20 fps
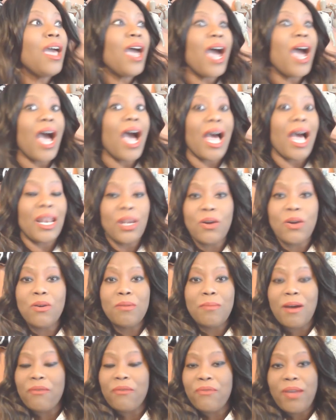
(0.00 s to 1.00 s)
I know
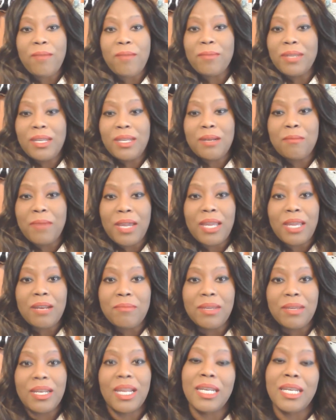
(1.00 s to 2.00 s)
my family didn't abandon
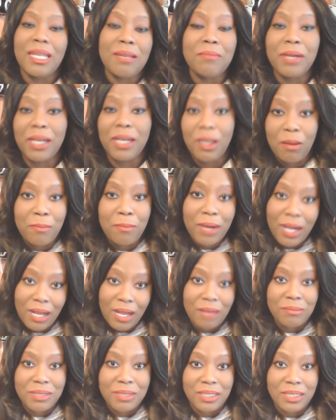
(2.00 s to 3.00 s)
me and I need money on my
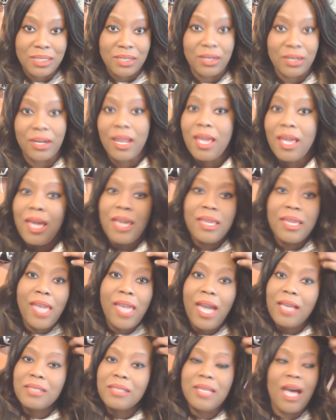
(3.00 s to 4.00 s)
commissary.
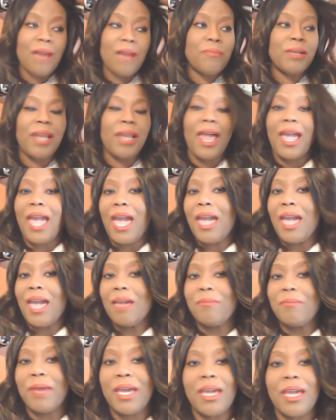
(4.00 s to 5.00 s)
Yes, I'll be like, hey,
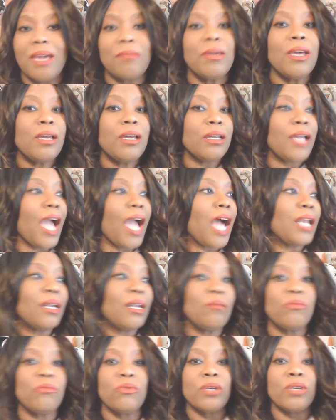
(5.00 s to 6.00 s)
babe, guy
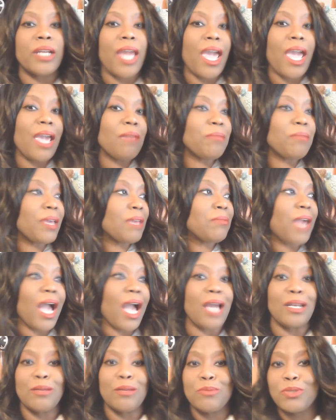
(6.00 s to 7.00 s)
number one. Hey, babe,
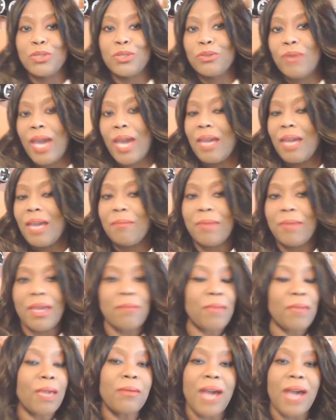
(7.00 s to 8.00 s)
guy number two. Hey, babe,
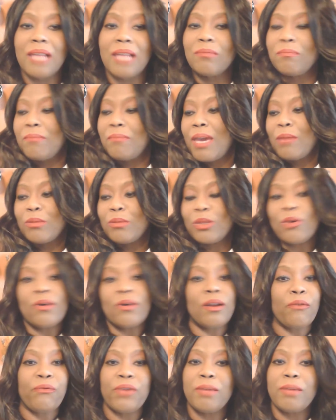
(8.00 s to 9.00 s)
maybe throw
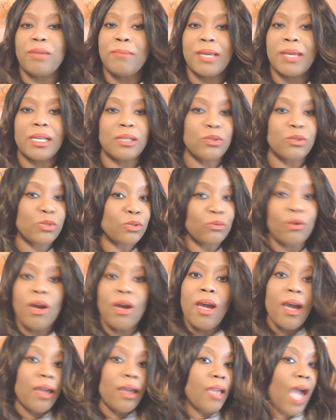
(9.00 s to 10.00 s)
in a female or two.
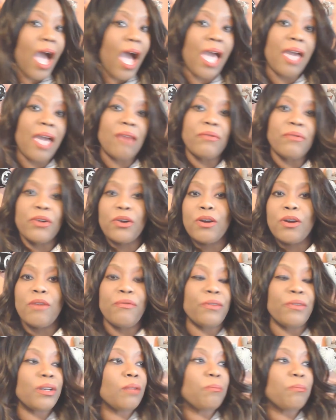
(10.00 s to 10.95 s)
I have a girlfriend in